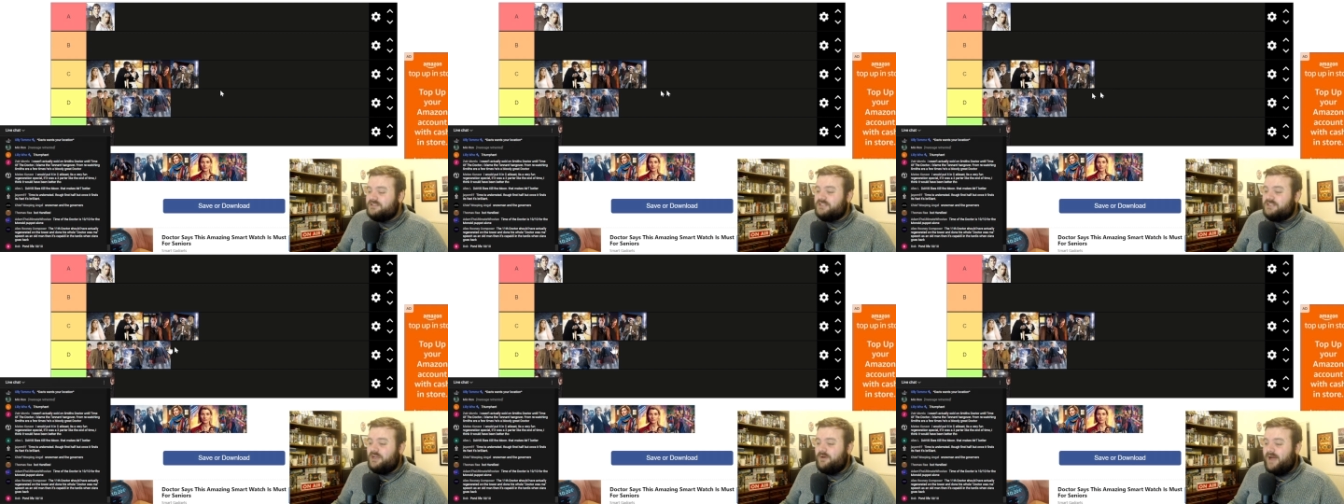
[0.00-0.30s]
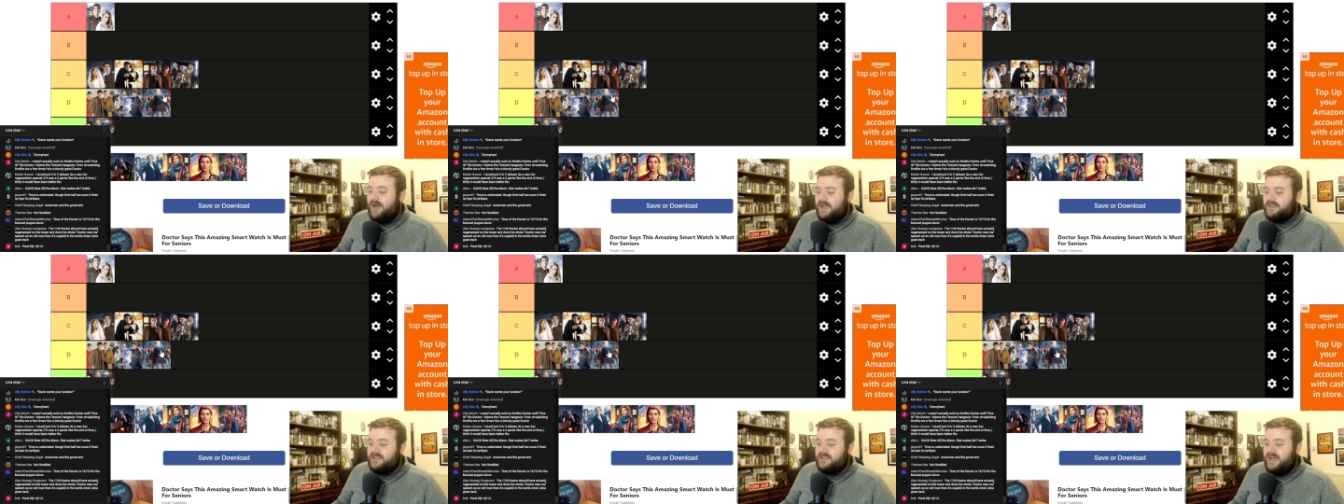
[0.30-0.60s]

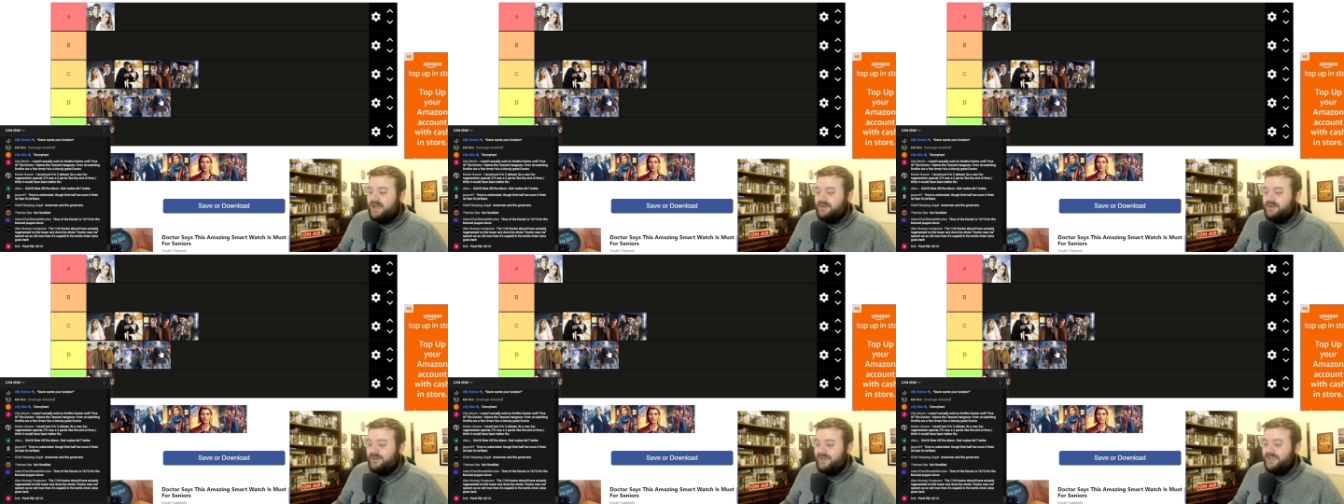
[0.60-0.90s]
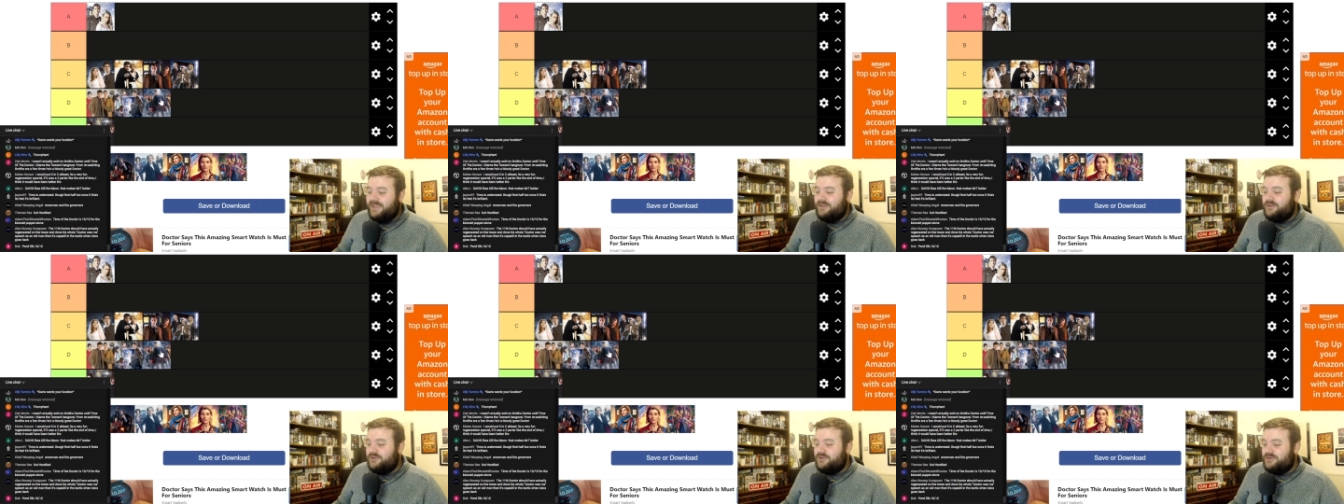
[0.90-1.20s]
So I
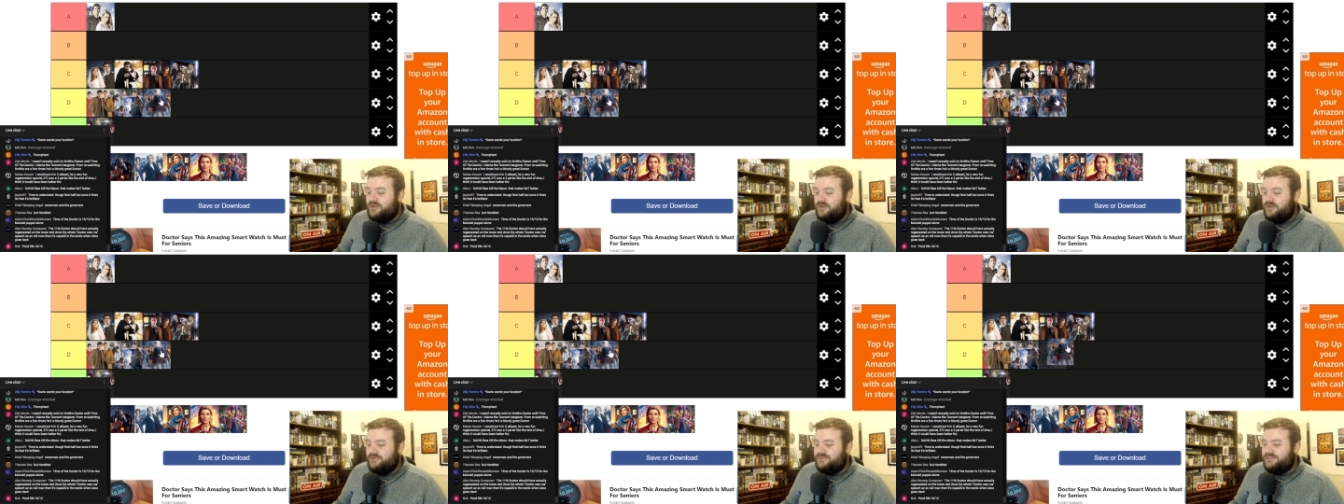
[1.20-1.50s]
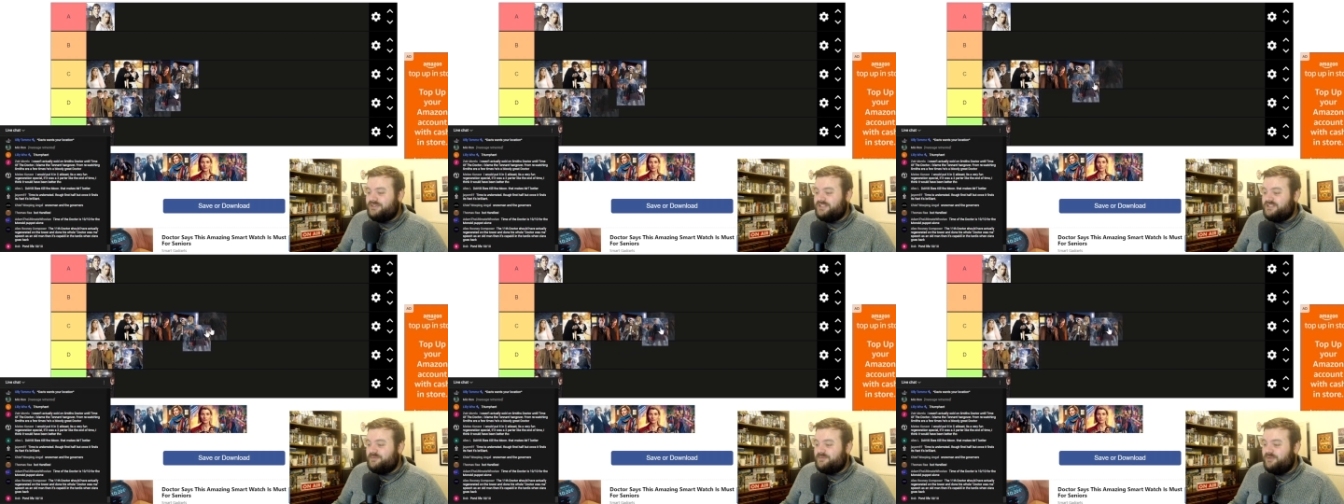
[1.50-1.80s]
cannot, in good
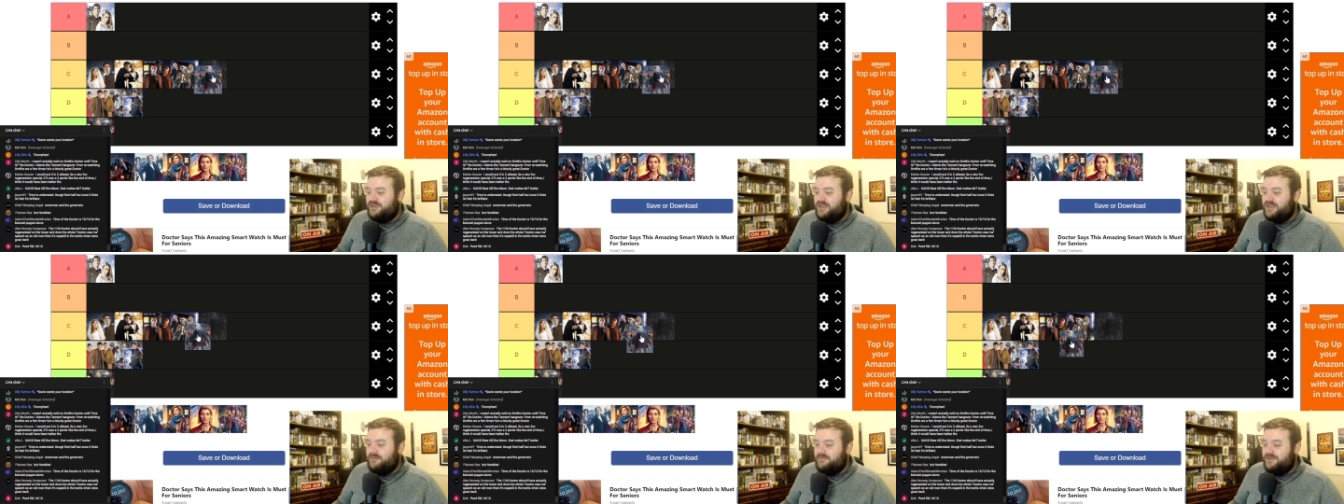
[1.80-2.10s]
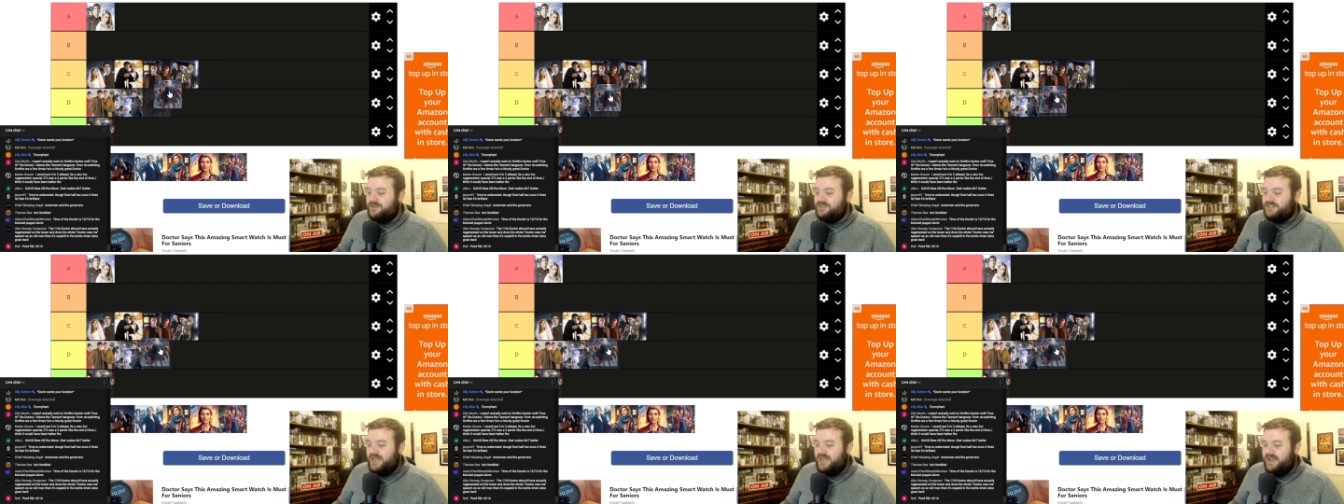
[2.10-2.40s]
conscience, put it
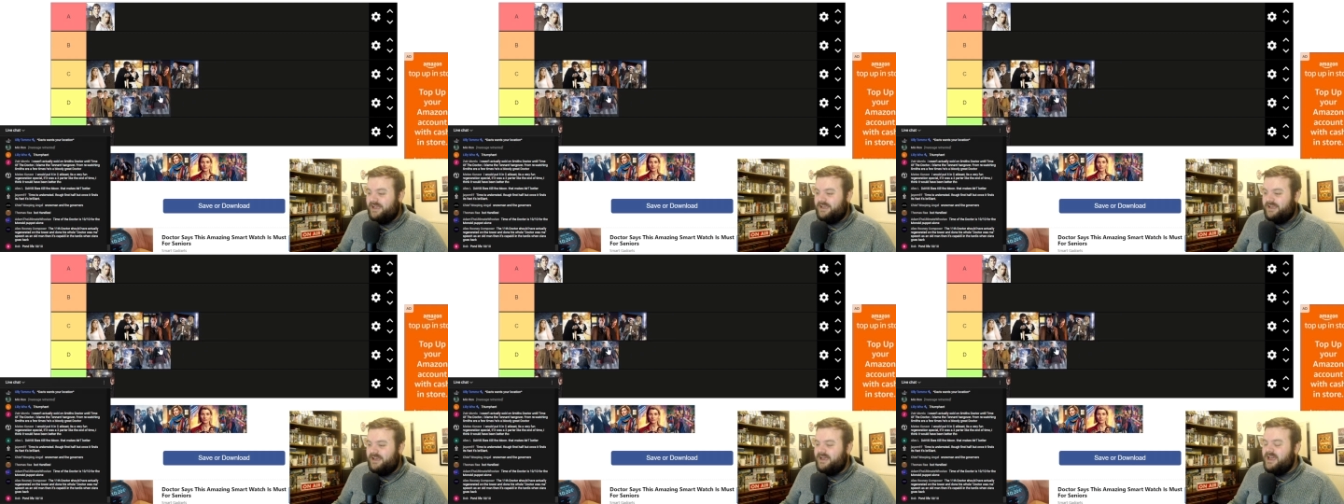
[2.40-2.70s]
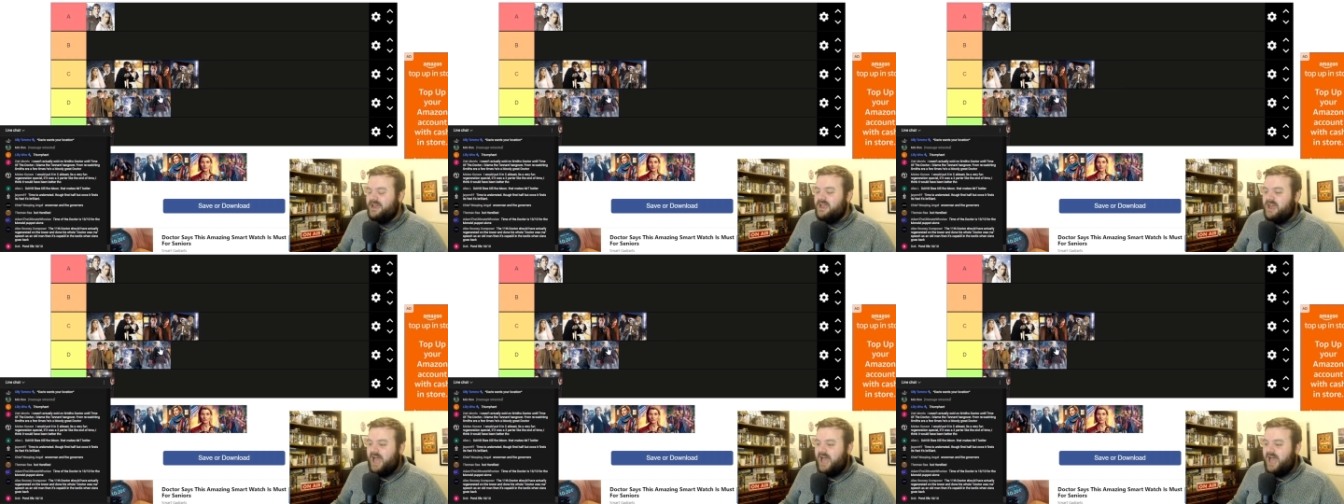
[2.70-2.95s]
much higher.